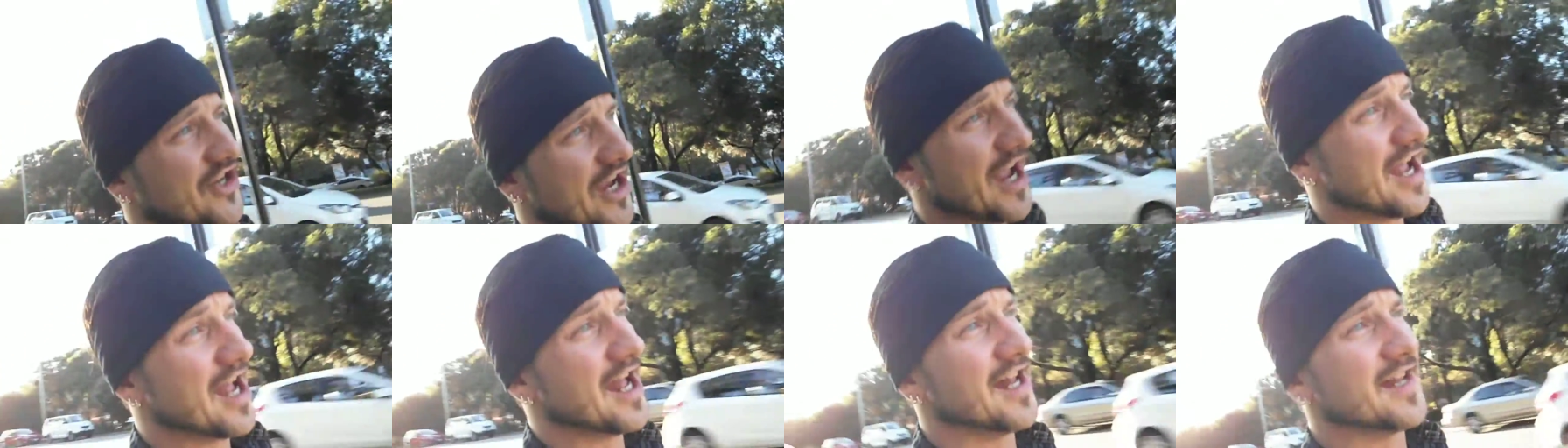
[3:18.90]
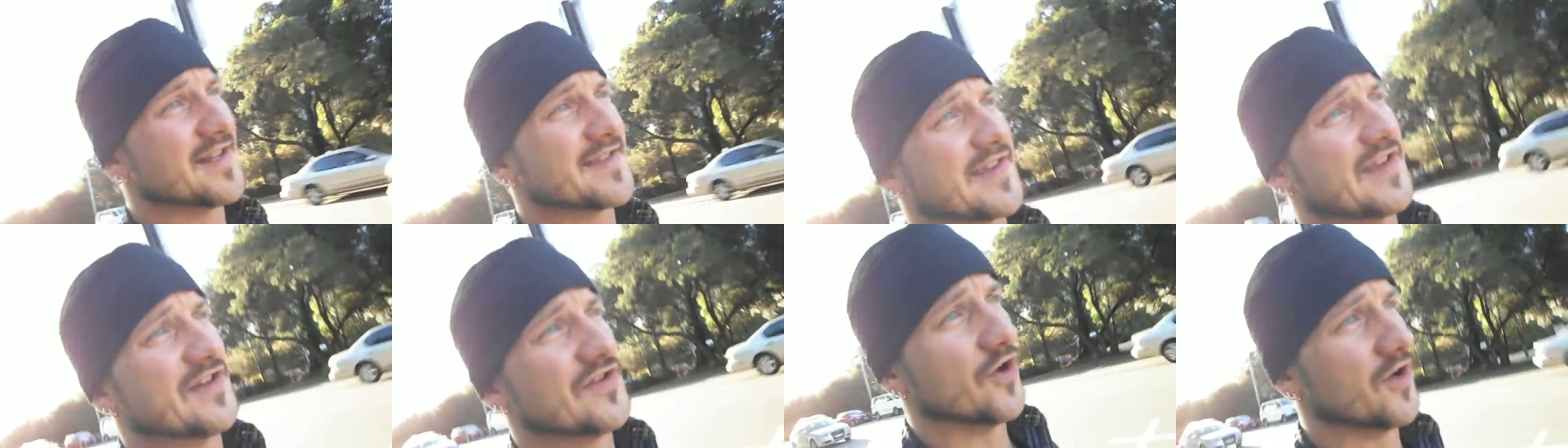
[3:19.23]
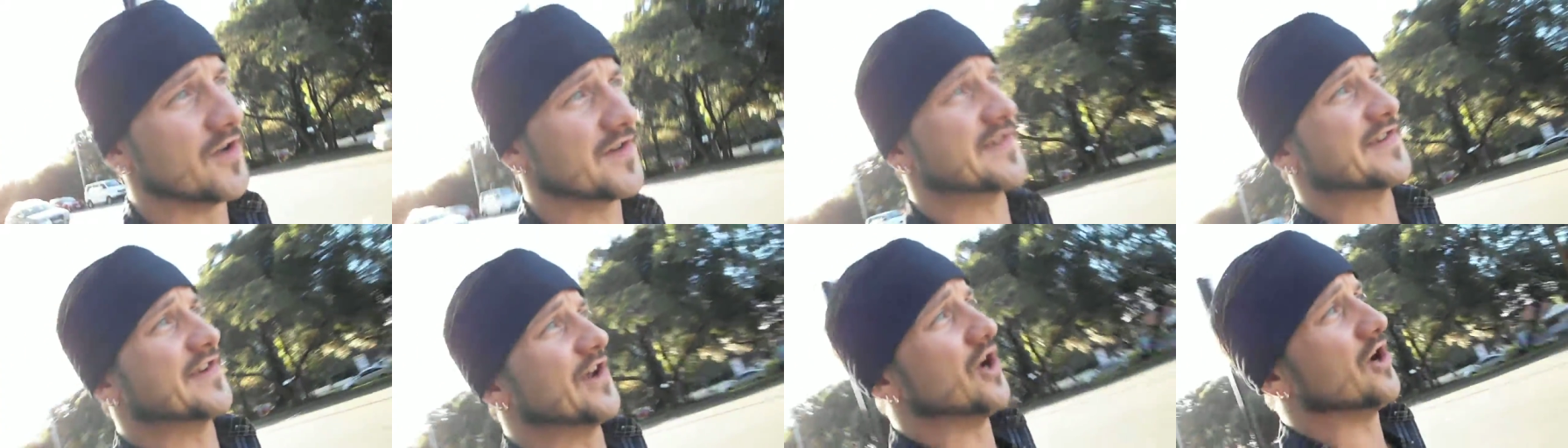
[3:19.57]
chance and
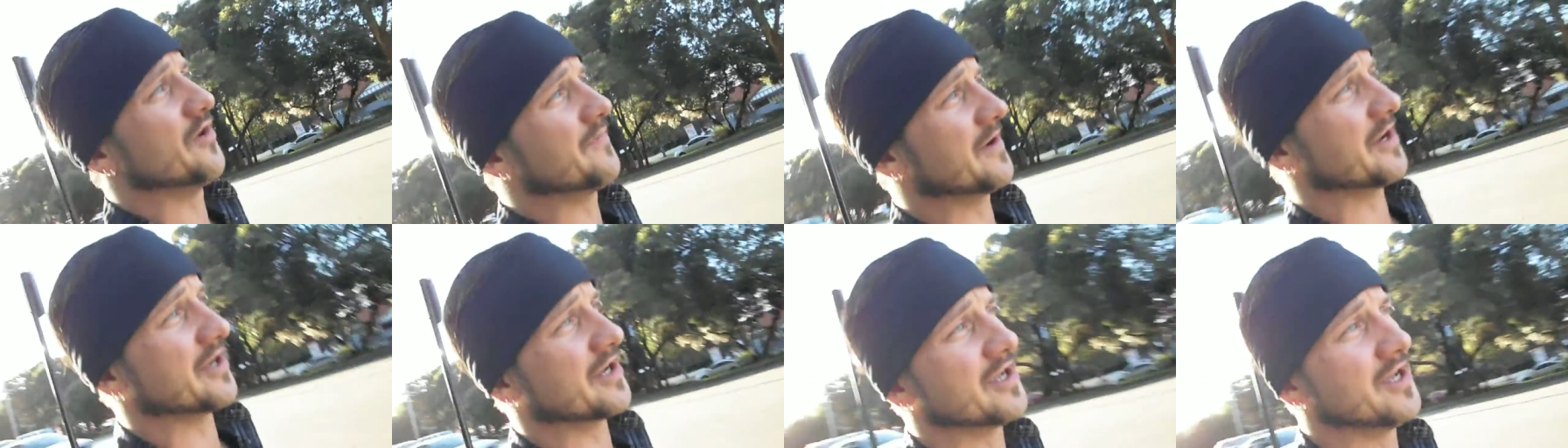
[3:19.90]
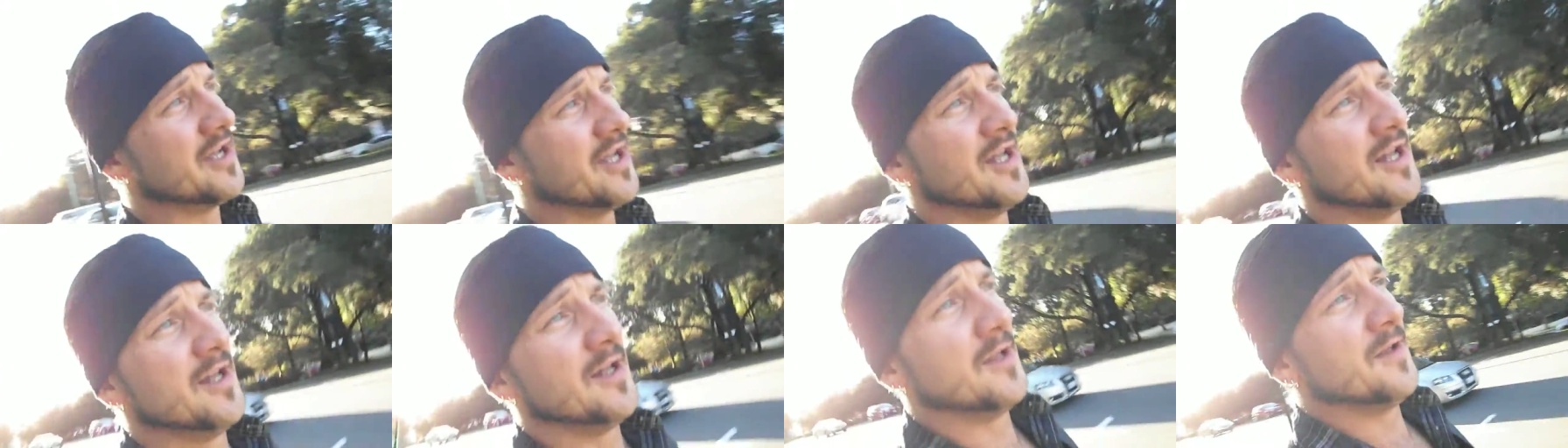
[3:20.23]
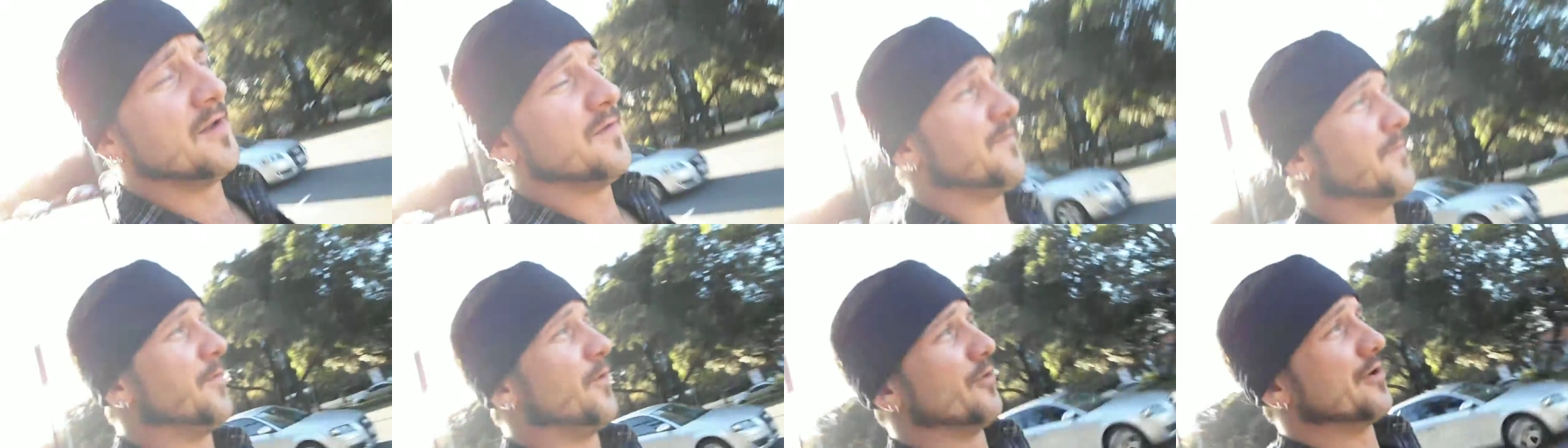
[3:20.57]
not serving
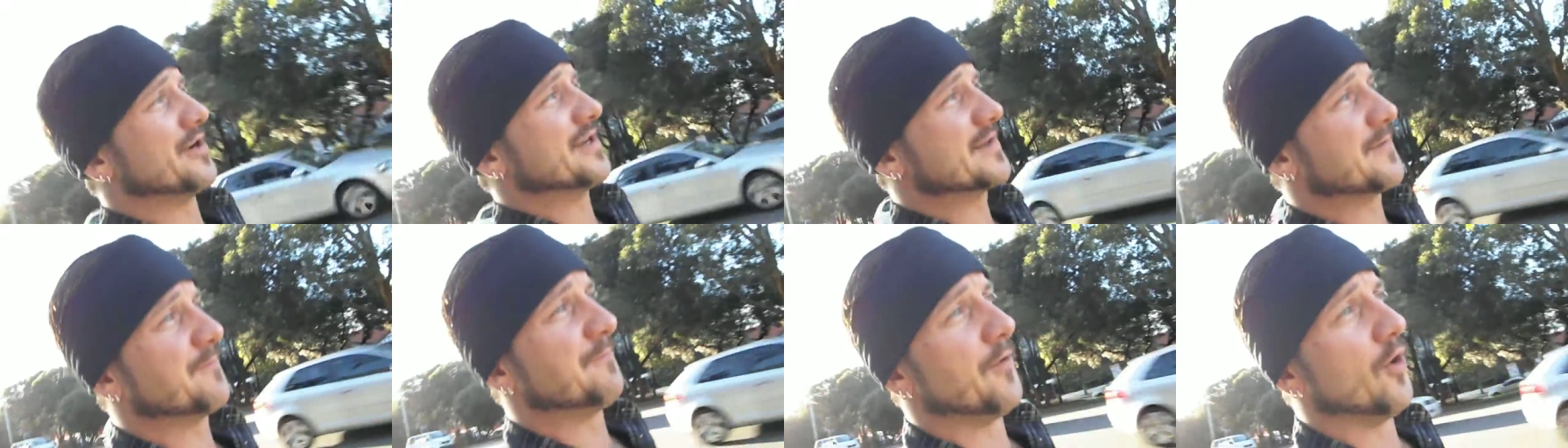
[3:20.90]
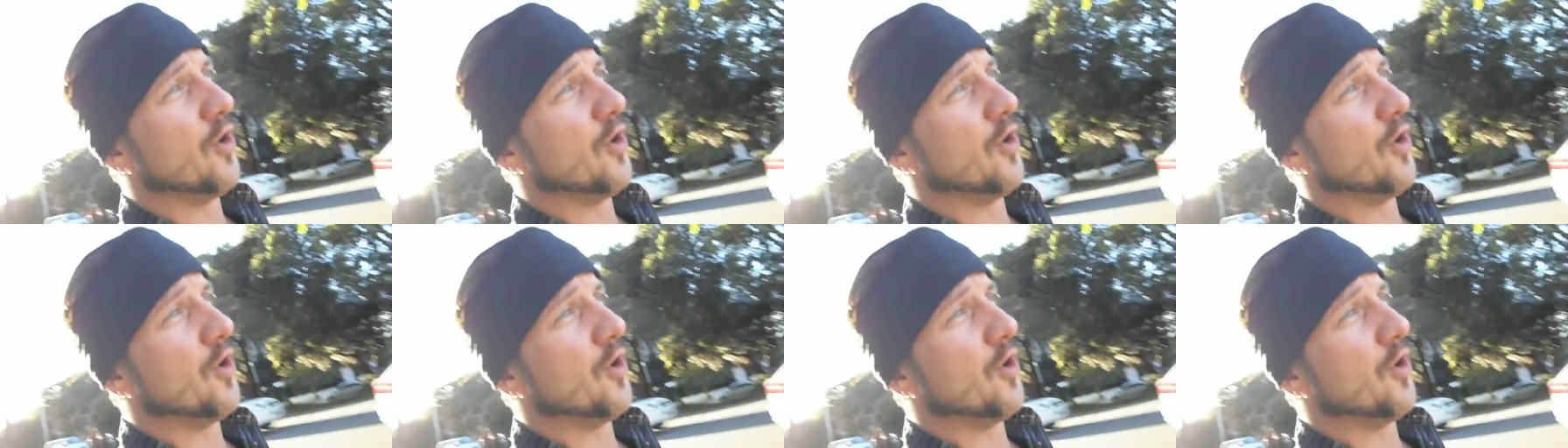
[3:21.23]
for his